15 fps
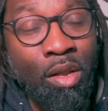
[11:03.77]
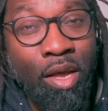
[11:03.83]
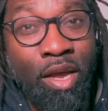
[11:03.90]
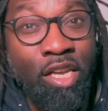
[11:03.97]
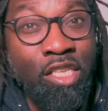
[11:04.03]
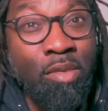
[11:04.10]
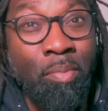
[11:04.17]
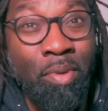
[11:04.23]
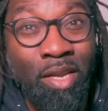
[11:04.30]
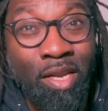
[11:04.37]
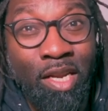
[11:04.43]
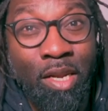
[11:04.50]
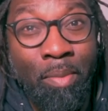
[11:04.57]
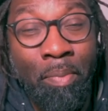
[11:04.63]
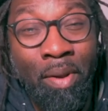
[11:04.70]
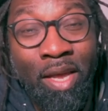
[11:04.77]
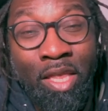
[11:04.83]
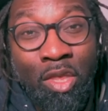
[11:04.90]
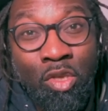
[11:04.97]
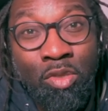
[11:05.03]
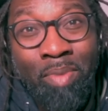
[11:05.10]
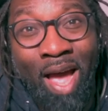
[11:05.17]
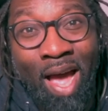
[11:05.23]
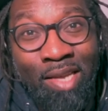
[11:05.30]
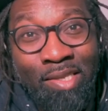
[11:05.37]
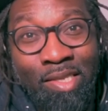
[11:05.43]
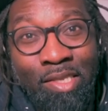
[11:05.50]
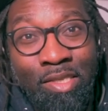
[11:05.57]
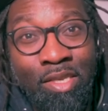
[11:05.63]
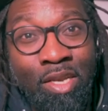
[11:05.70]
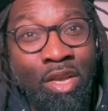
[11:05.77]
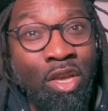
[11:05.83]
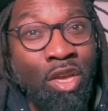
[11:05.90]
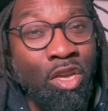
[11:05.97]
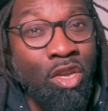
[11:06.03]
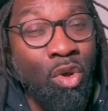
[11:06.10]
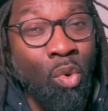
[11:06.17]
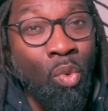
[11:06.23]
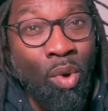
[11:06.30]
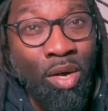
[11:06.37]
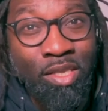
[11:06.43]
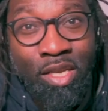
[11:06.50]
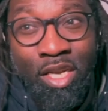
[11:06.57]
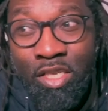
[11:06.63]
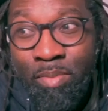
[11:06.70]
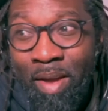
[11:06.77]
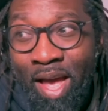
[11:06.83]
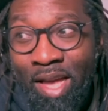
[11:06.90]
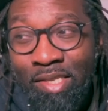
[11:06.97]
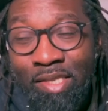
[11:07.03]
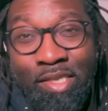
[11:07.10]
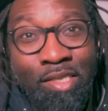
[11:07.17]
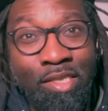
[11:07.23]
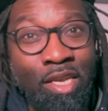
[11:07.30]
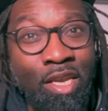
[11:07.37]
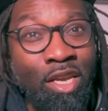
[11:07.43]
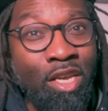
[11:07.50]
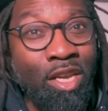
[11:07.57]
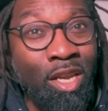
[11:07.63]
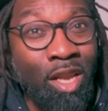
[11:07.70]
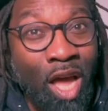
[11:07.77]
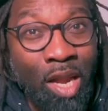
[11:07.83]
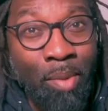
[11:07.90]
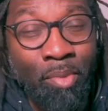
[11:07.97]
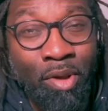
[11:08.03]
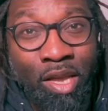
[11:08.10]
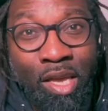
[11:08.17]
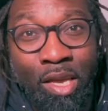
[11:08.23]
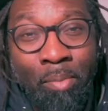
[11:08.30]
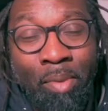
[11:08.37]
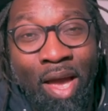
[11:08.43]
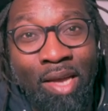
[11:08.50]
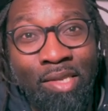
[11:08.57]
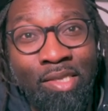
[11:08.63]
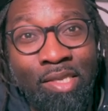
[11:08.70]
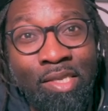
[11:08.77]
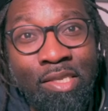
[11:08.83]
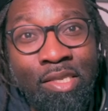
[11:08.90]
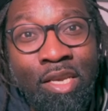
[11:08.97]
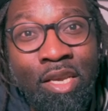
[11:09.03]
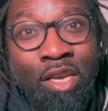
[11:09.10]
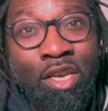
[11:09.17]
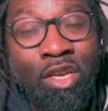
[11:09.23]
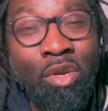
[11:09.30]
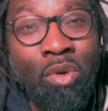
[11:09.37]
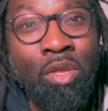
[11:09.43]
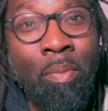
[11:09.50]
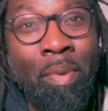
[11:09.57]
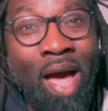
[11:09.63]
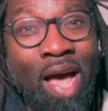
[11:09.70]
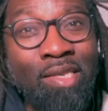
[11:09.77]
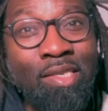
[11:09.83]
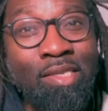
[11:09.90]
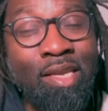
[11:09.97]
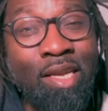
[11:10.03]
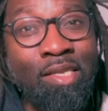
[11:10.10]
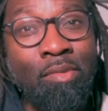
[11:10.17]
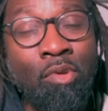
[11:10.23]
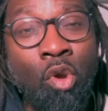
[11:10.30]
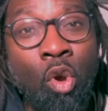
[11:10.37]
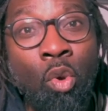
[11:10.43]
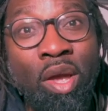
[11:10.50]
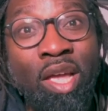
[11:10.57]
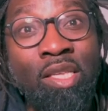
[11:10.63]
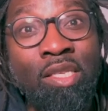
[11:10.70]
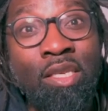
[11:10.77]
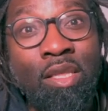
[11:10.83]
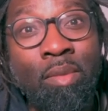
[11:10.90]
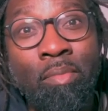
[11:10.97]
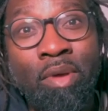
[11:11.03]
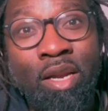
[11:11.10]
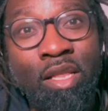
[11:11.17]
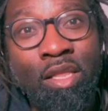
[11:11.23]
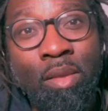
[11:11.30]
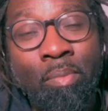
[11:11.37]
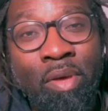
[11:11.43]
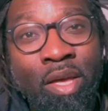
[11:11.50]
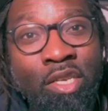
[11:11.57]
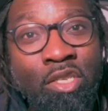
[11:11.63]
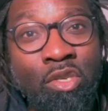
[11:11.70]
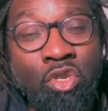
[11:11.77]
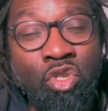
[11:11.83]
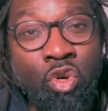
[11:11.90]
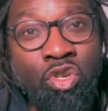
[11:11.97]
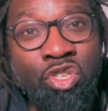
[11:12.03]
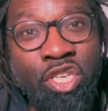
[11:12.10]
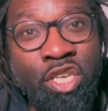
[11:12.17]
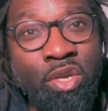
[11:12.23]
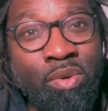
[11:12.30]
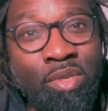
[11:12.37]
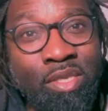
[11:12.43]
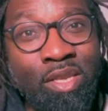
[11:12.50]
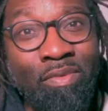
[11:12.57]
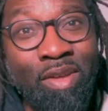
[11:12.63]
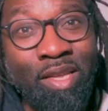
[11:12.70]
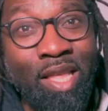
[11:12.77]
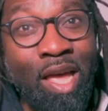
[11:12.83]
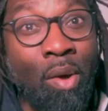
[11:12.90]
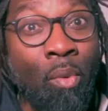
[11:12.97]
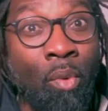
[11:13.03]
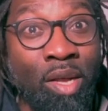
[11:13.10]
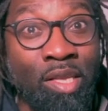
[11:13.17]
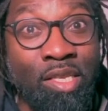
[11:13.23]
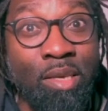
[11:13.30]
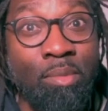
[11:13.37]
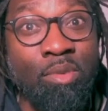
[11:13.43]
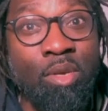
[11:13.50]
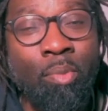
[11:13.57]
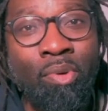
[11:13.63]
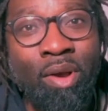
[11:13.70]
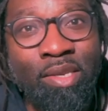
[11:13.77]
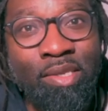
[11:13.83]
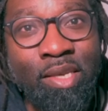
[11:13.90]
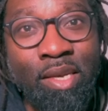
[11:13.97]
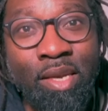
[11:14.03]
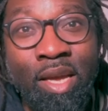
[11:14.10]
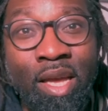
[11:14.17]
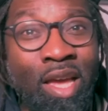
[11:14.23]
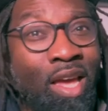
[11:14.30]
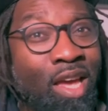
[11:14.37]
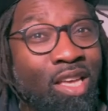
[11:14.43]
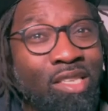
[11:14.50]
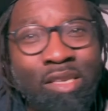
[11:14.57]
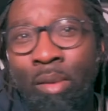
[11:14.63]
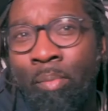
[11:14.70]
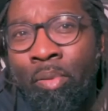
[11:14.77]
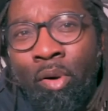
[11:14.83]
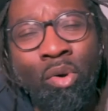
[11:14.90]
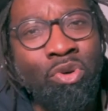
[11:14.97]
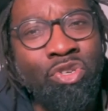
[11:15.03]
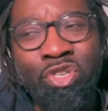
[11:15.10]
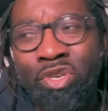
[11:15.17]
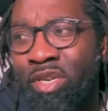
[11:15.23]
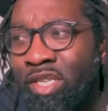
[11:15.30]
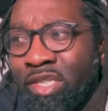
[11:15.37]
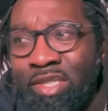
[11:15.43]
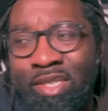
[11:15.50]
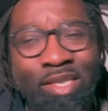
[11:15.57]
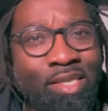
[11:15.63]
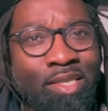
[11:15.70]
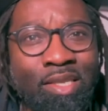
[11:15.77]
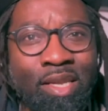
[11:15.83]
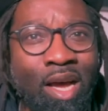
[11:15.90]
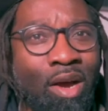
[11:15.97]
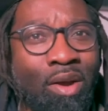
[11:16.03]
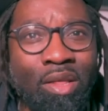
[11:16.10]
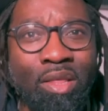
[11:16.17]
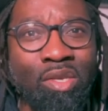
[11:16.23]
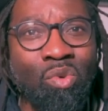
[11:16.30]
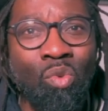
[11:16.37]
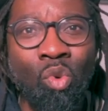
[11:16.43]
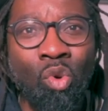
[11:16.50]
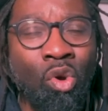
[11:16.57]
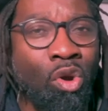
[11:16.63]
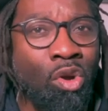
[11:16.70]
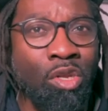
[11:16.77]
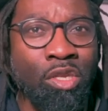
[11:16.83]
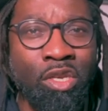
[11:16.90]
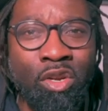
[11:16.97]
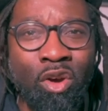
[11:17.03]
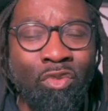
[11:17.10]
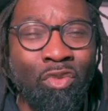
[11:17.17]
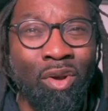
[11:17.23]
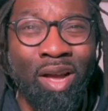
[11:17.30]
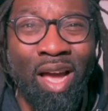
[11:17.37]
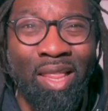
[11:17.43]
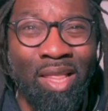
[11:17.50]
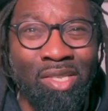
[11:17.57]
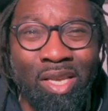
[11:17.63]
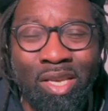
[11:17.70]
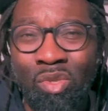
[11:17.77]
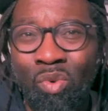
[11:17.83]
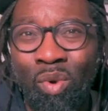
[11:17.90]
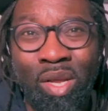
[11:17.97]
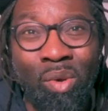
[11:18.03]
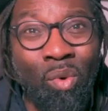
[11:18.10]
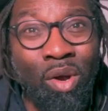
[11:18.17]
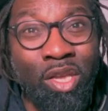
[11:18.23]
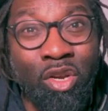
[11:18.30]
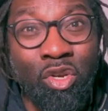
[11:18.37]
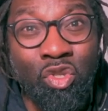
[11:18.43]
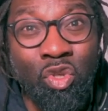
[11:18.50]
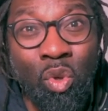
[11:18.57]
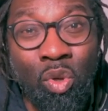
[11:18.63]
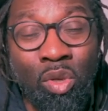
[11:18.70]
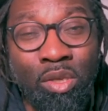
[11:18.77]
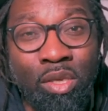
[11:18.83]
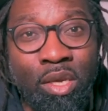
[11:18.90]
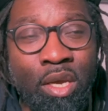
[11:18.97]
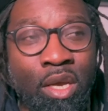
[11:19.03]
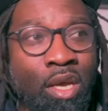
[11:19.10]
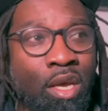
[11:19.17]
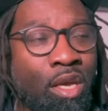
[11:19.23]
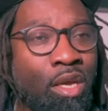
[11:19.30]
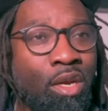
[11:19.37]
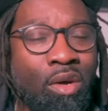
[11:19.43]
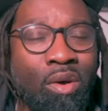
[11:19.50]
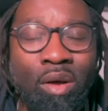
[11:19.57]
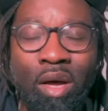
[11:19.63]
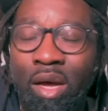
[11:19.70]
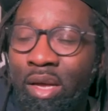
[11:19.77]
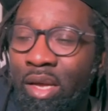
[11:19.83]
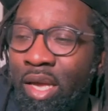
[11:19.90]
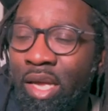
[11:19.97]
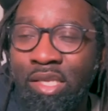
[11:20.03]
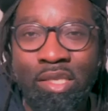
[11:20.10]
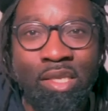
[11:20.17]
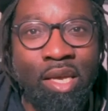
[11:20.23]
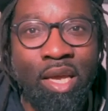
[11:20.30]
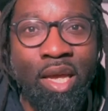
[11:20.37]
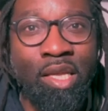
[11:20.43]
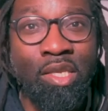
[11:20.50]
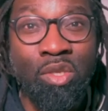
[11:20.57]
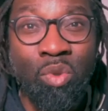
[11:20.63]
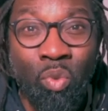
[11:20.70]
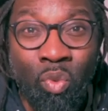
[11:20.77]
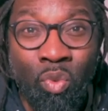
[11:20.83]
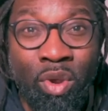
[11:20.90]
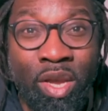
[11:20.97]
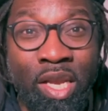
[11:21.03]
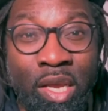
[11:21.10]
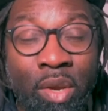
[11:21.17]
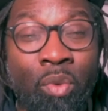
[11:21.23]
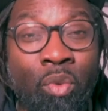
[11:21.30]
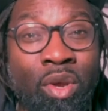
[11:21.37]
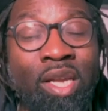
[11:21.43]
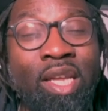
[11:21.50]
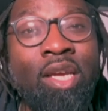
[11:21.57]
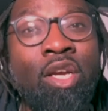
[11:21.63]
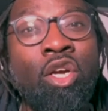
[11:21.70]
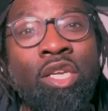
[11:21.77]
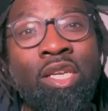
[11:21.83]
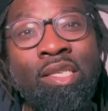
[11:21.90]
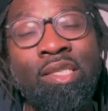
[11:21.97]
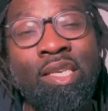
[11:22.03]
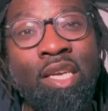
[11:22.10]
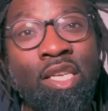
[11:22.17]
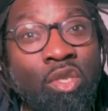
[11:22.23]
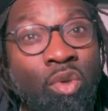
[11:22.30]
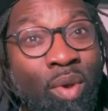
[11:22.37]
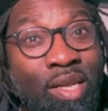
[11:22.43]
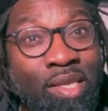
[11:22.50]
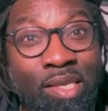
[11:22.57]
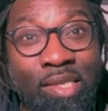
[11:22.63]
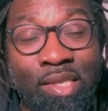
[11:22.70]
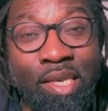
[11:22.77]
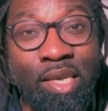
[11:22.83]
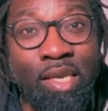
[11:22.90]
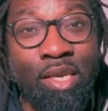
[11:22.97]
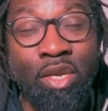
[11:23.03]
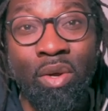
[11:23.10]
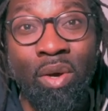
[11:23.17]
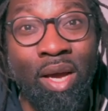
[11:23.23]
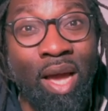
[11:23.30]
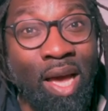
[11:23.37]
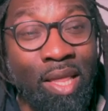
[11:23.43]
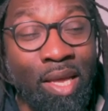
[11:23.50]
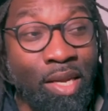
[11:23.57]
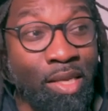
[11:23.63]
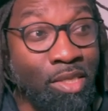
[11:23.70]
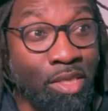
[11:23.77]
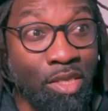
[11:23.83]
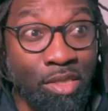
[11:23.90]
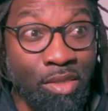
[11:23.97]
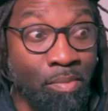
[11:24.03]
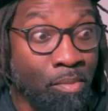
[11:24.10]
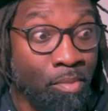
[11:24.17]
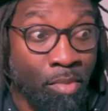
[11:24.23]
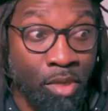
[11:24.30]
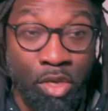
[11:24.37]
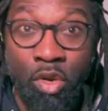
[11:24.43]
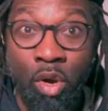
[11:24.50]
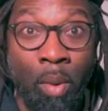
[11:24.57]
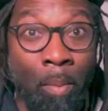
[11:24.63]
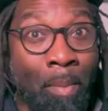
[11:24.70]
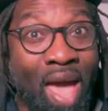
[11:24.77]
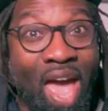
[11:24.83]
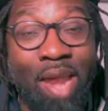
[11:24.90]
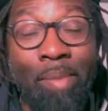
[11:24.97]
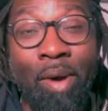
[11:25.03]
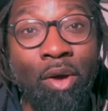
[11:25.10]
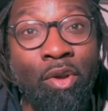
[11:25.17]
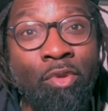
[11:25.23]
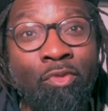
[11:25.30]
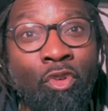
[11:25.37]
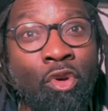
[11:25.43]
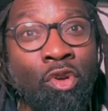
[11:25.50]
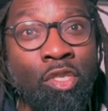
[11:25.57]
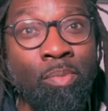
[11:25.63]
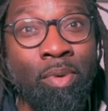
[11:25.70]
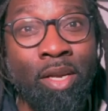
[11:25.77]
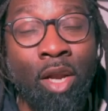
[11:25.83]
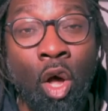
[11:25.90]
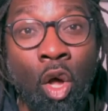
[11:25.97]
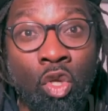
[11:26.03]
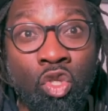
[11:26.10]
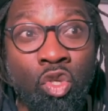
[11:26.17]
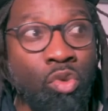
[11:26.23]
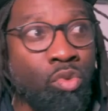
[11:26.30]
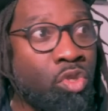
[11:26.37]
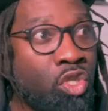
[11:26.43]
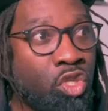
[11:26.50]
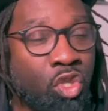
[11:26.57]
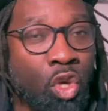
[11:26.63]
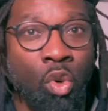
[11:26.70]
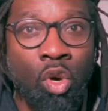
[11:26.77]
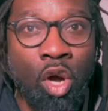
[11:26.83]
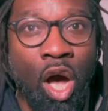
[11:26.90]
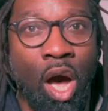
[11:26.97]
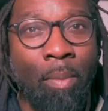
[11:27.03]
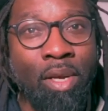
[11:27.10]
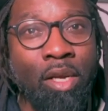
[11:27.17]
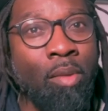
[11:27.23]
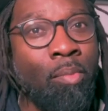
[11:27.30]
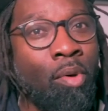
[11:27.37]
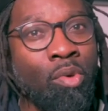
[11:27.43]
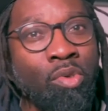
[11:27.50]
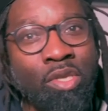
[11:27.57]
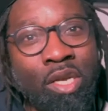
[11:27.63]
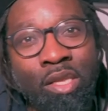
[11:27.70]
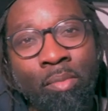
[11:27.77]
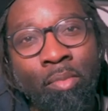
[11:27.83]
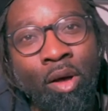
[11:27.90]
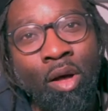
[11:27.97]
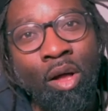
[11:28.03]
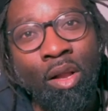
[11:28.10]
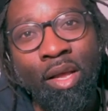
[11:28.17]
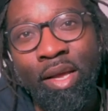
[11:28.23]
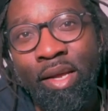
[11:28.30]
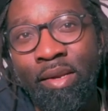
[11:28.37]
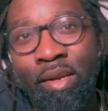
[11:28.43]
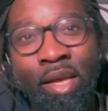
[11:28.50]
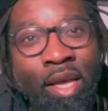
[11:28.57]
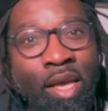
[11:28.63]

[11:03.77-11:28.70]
and his ability to play those passes, you know, one-touch passes, line-breaking passes, you know, the passes that go into the middle of the pitch to Jorginho and stuff like that when teams are pressing. His composure is just out of this world, you know, for a guy that's like 21 years old. You know, it's really, really good to see. It's great to see, you know, a guy that is just, you know, a man mountain first, but also so calm and composed on the ball. And,